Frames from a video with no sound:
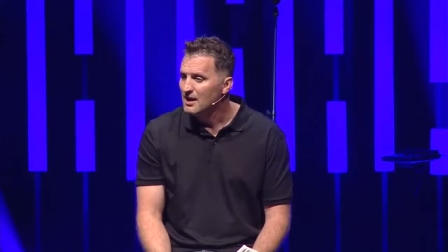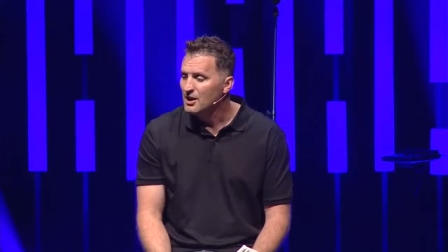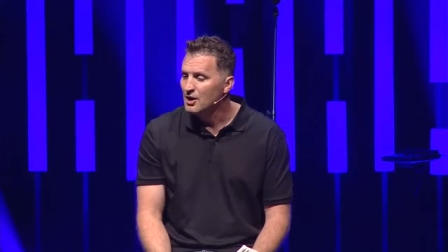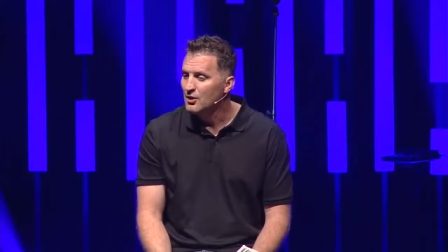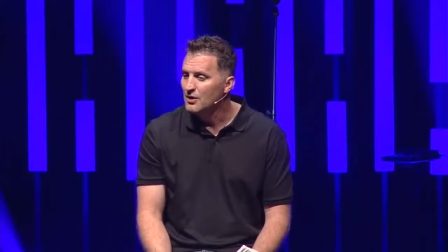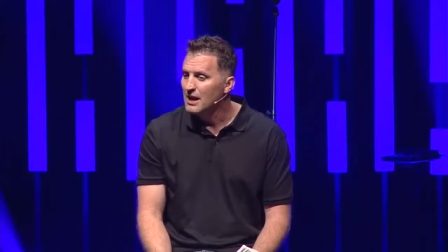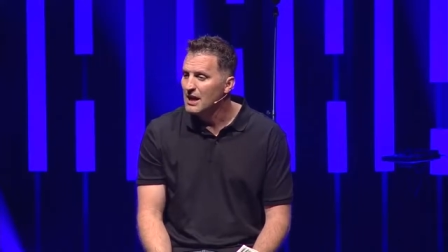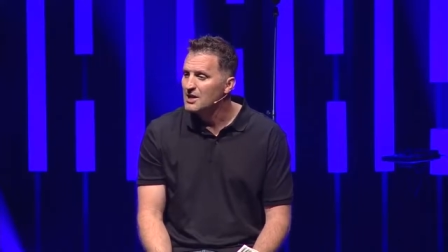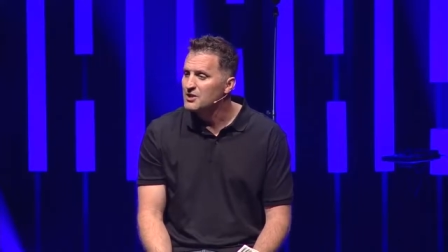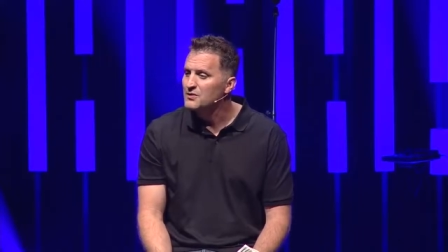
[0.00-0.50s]

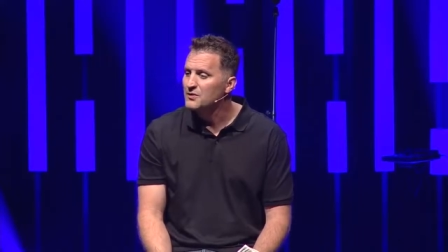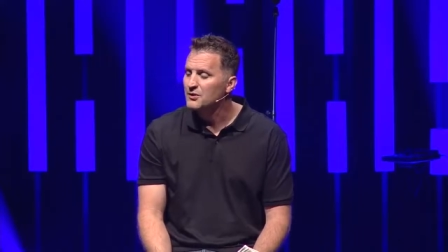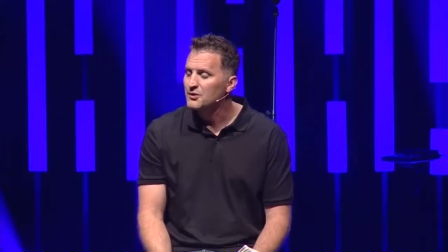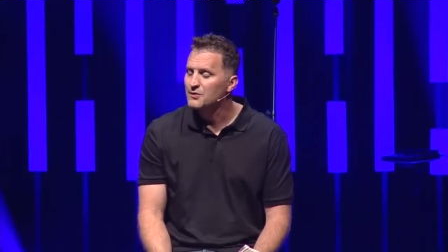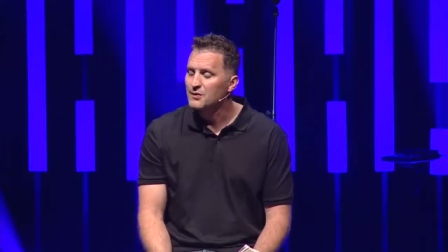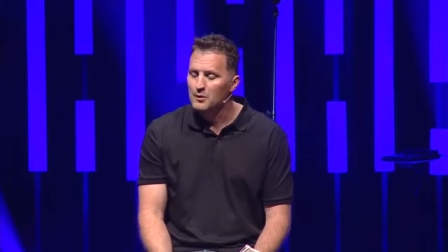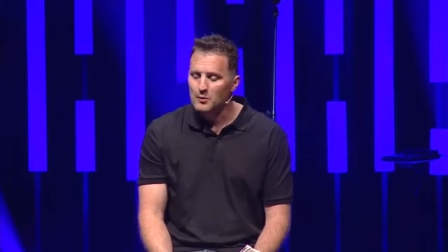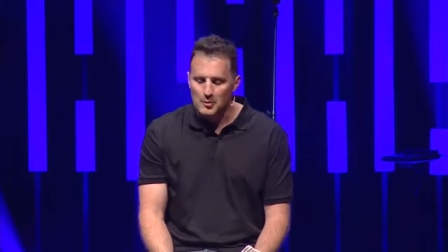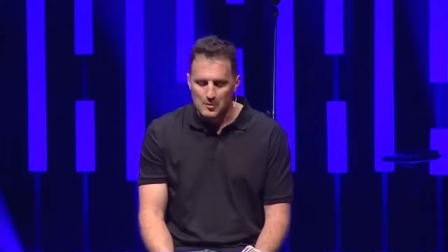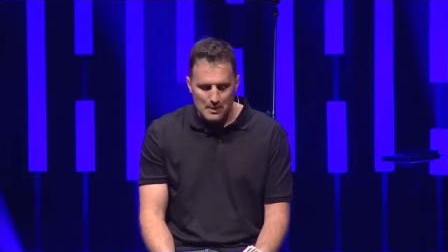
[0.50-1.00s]
You know,
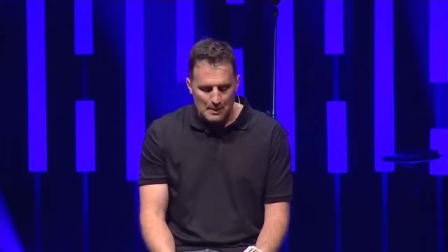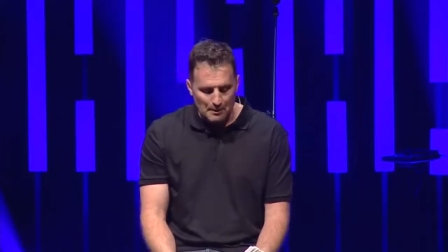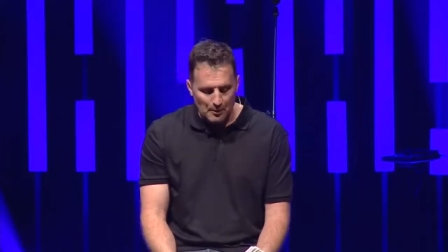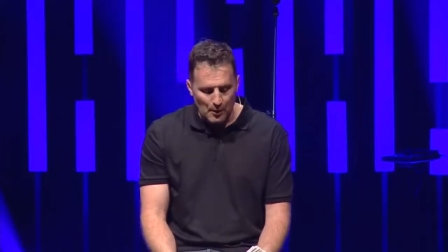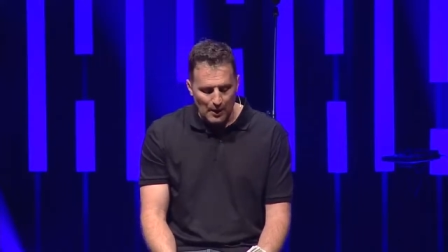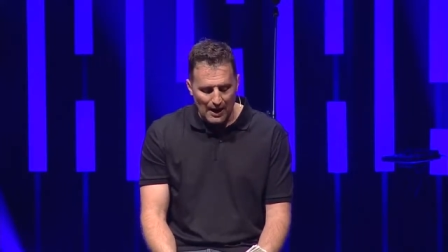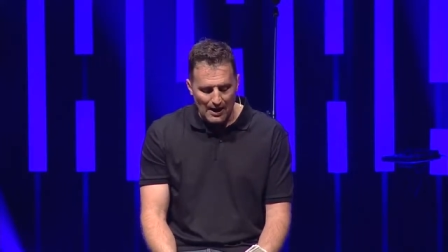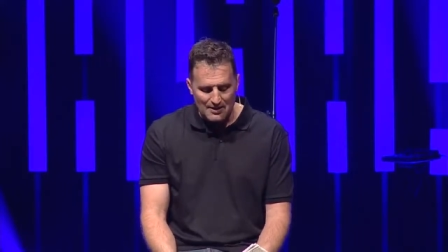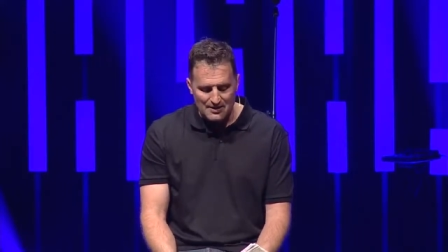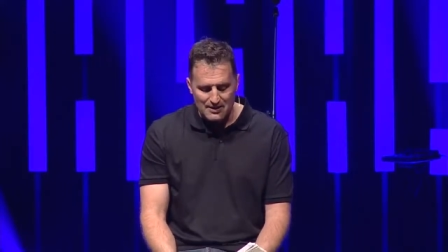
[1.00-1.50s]
Nashville's filled with
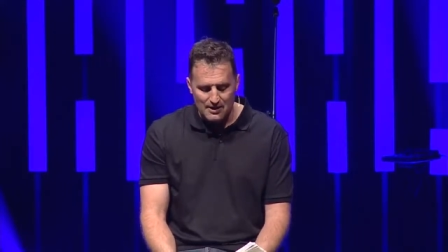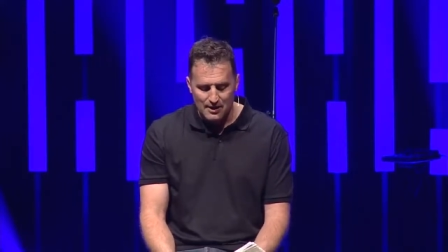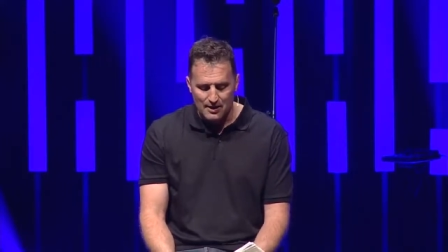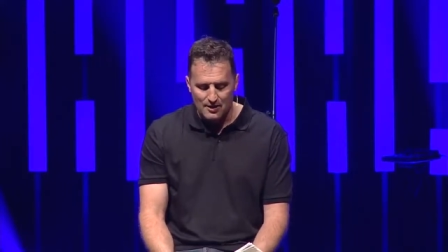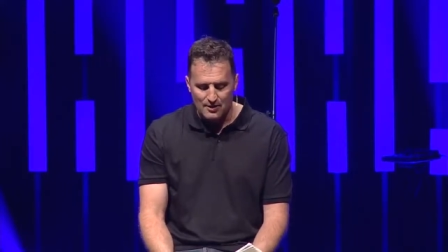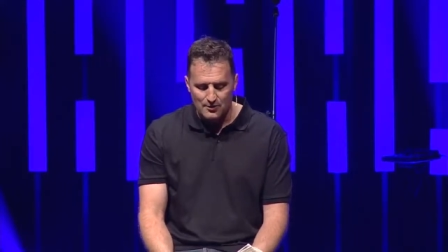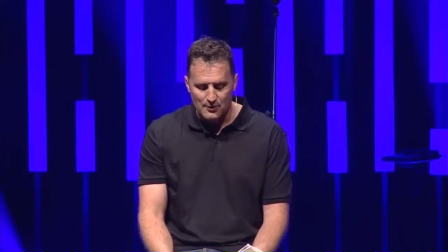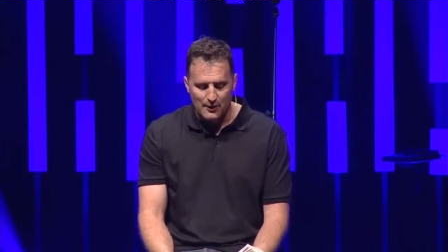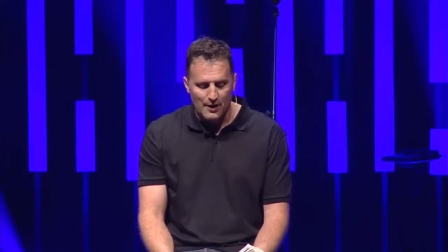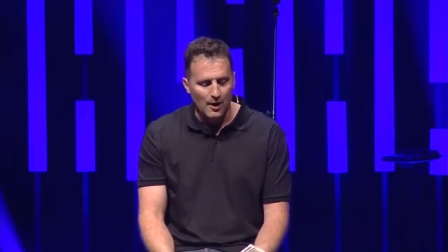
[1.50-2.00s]
people
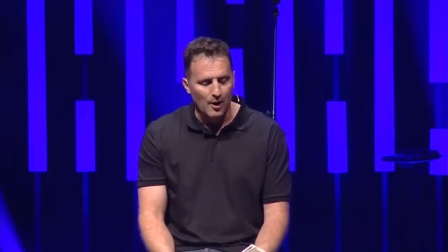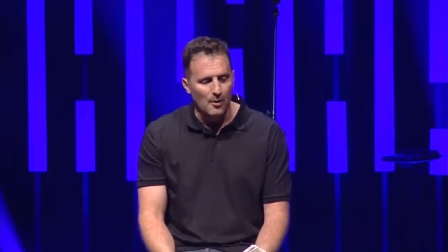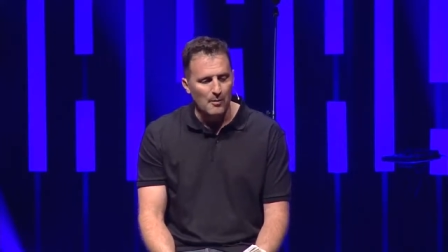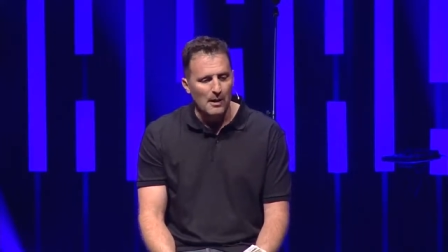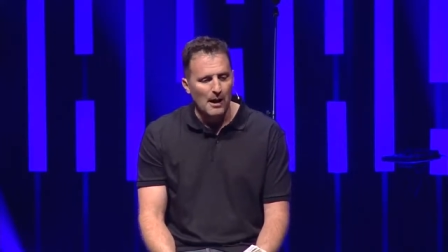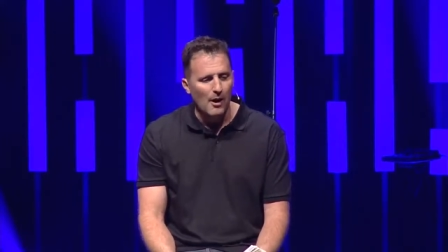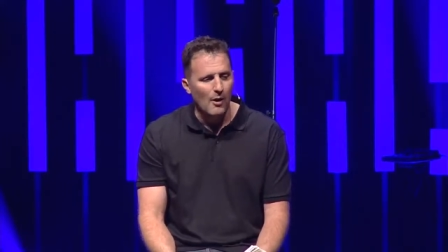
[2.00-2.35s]
asking us for help.